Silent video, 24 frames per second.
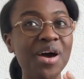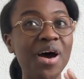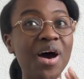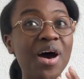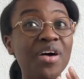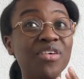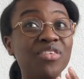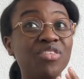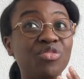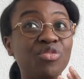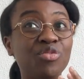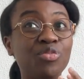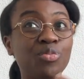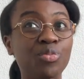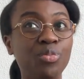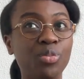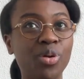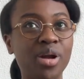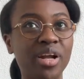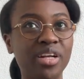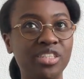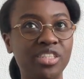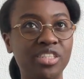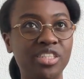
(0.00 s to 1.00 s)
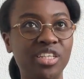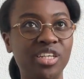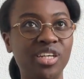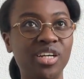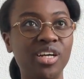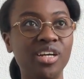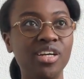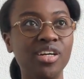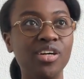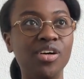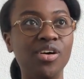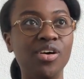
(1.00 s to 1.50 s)
of
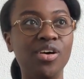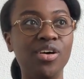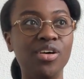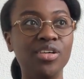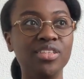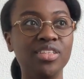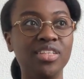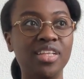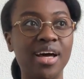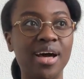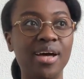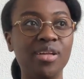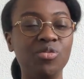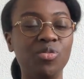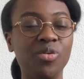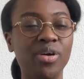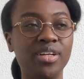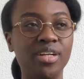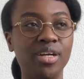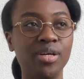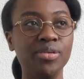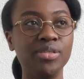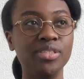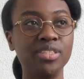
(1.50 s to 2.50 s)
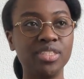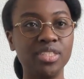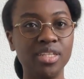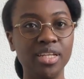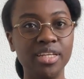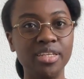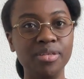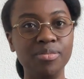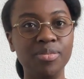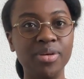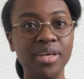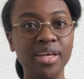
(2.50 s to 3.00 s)
pressure on that when I was
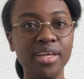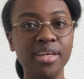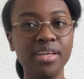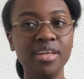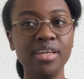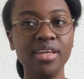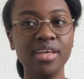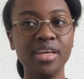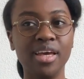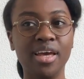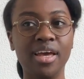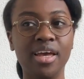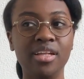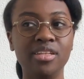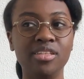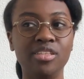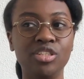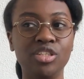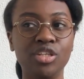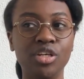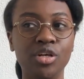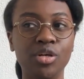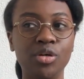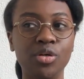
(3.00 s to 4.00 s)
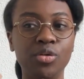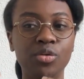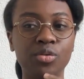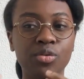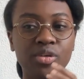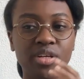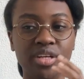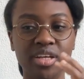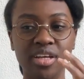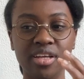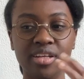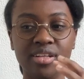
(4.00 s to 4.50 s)
sleeping, and so
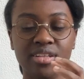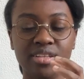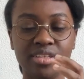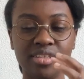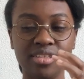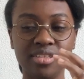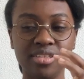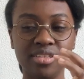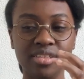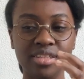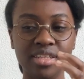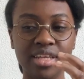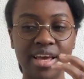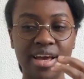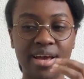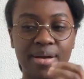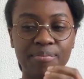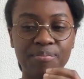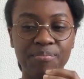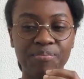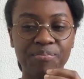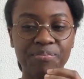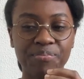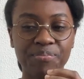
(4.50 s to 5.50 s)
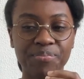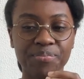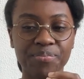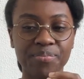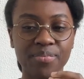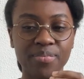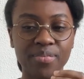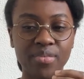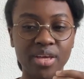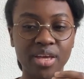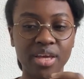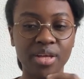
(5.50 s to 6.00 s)
yeah,
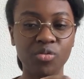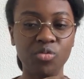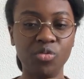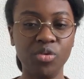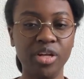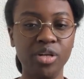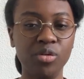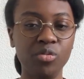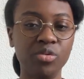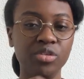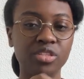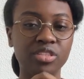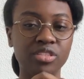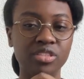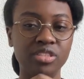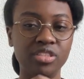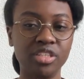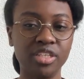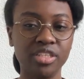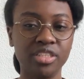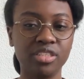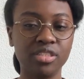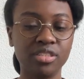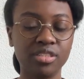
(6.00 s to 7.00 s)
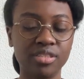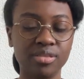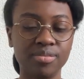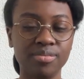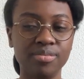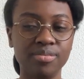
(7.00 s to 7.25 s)
it was just